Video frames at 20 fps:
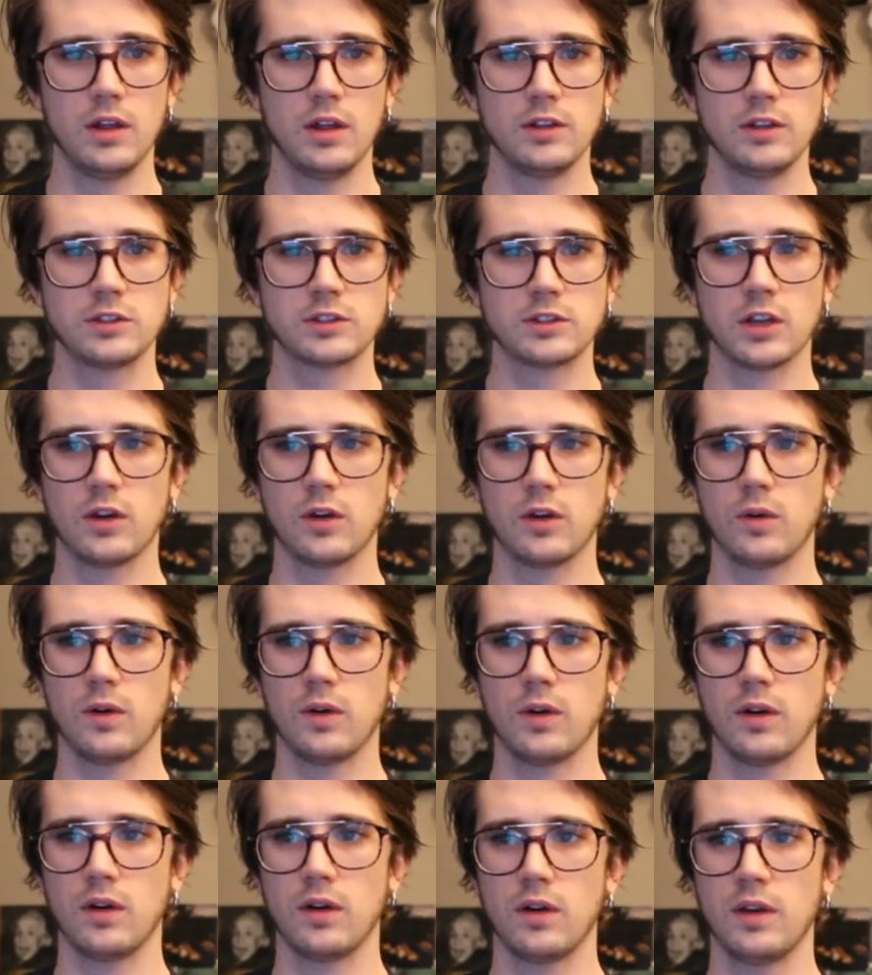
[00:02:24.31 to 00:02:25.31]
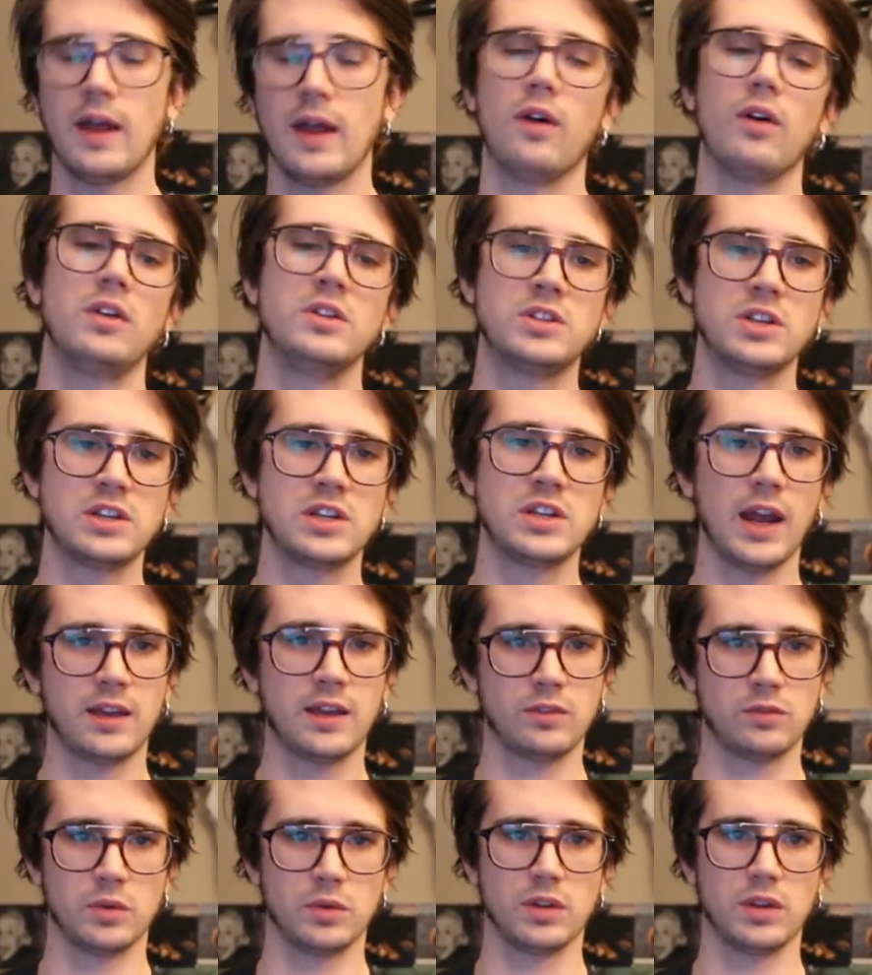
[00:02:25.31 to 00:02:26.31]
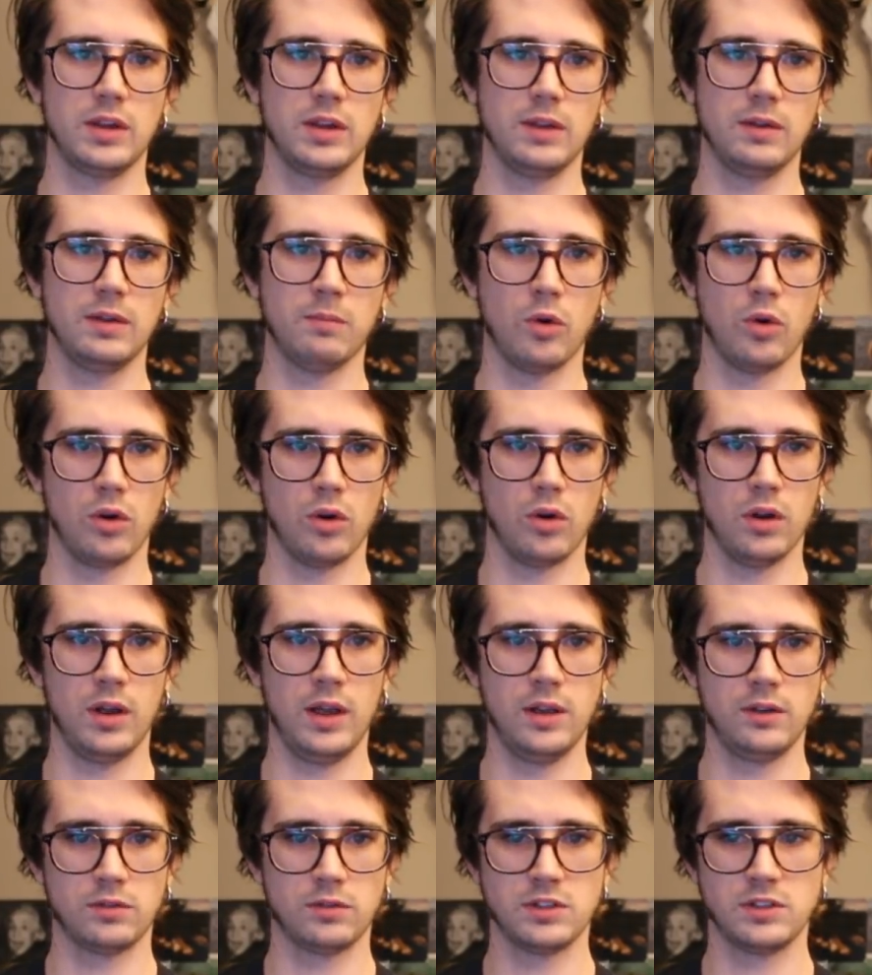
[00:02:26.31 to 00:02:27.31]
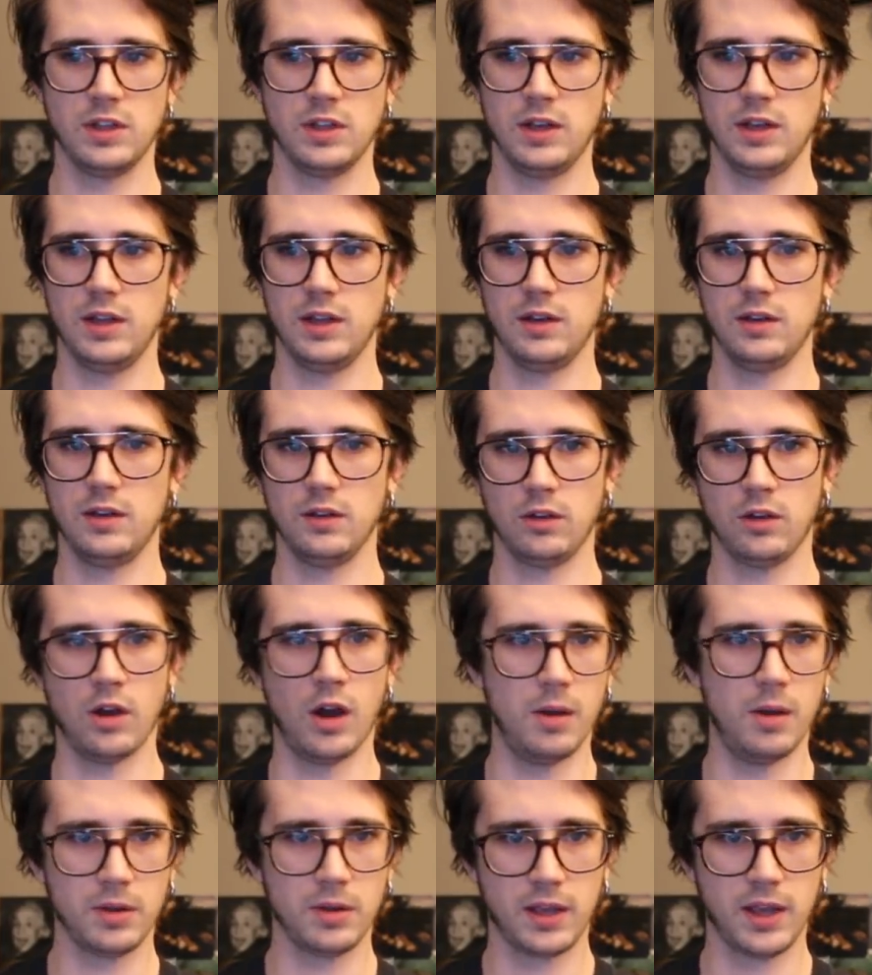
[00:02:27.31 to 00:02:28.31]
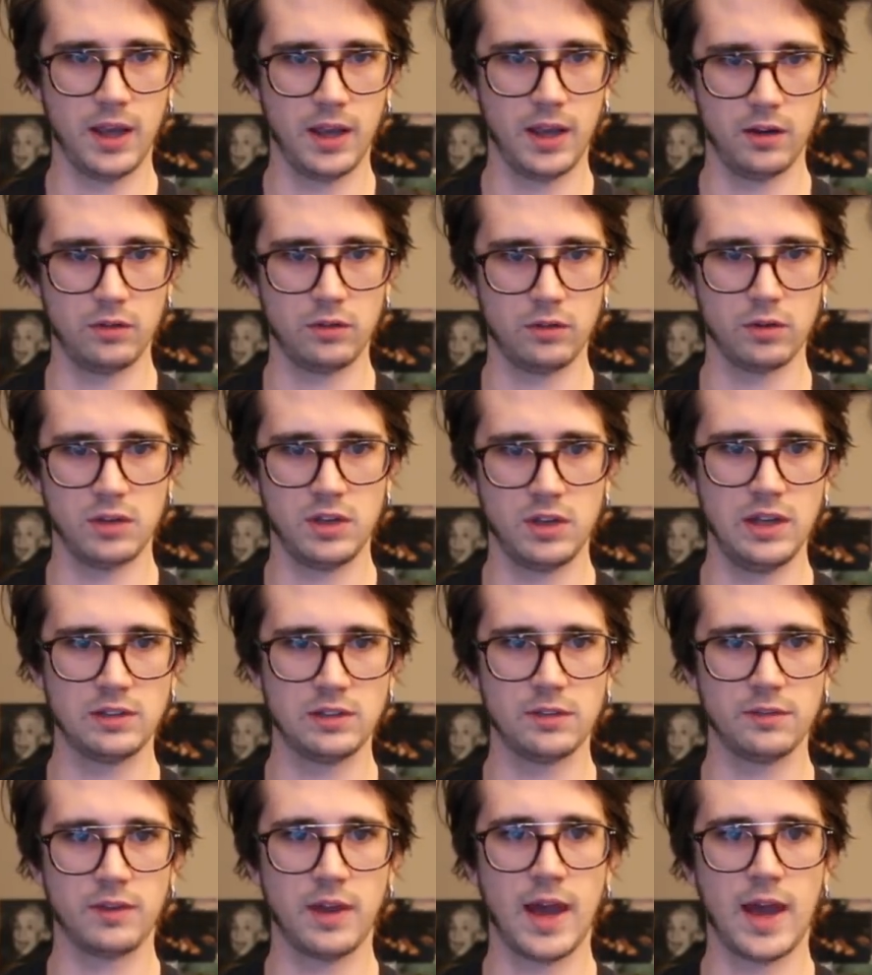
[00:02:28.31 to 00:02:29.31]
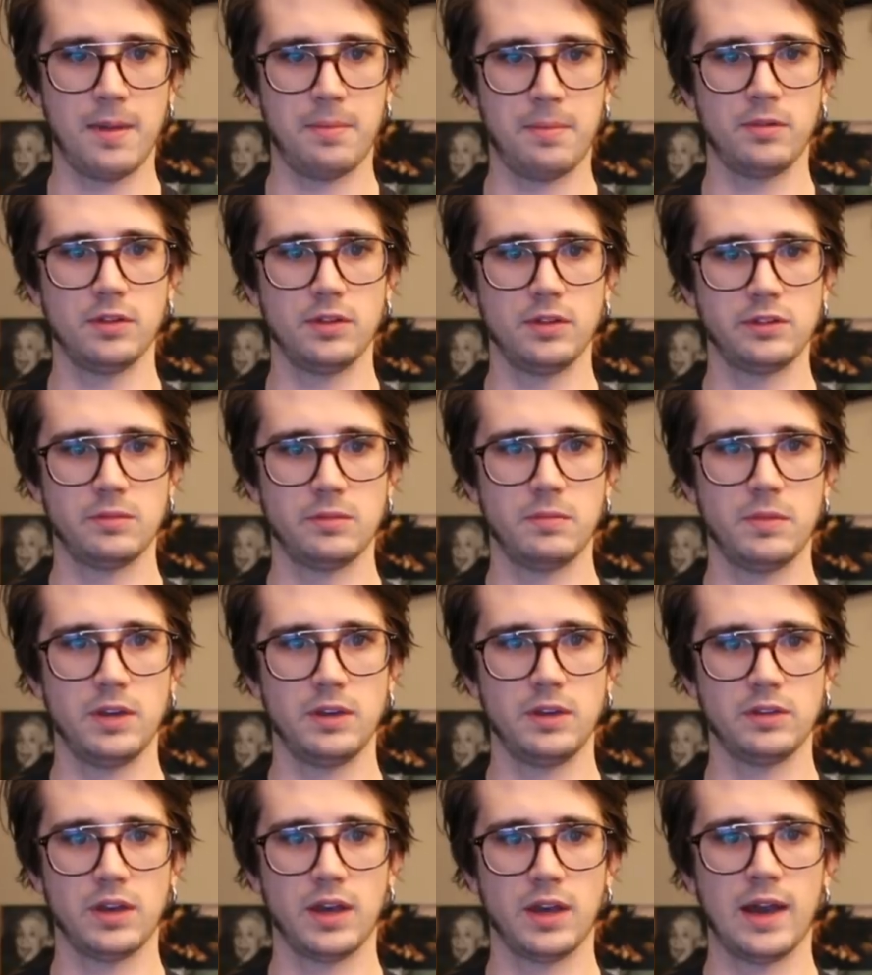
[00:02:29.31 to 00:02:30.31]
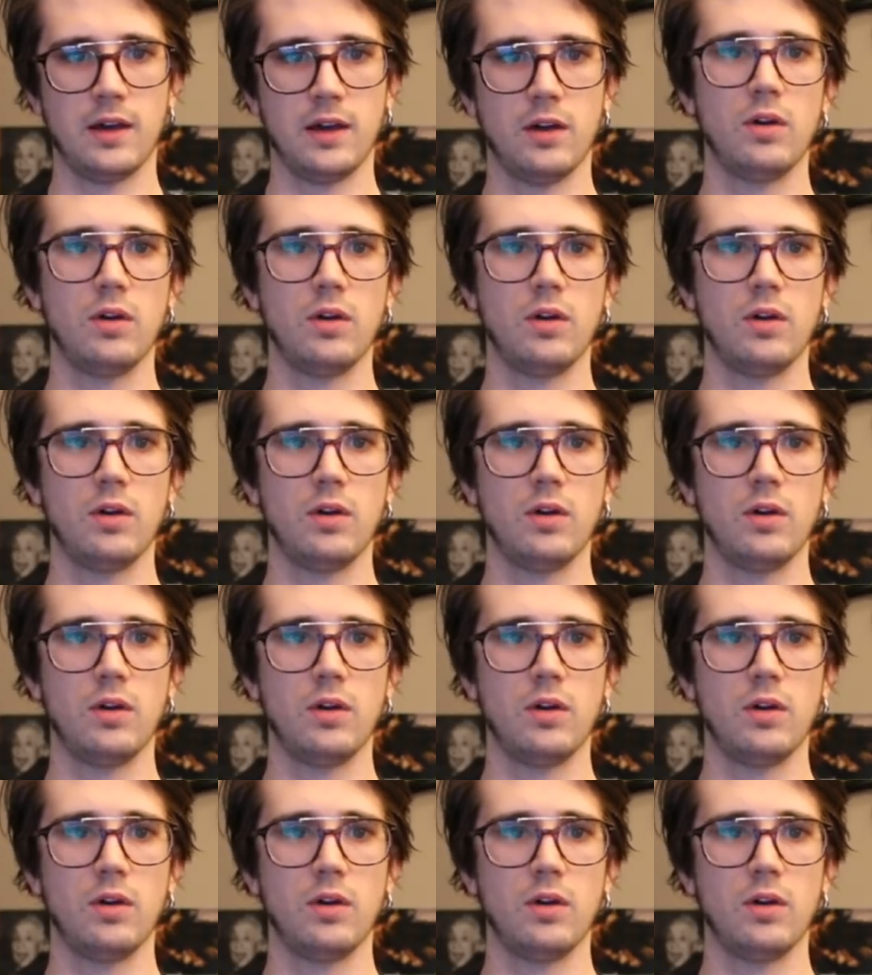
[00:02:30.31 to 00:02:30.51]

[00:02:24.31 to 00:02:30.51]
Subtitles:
So now Zizek is really more interested in complicated critiques of capitalism, things like how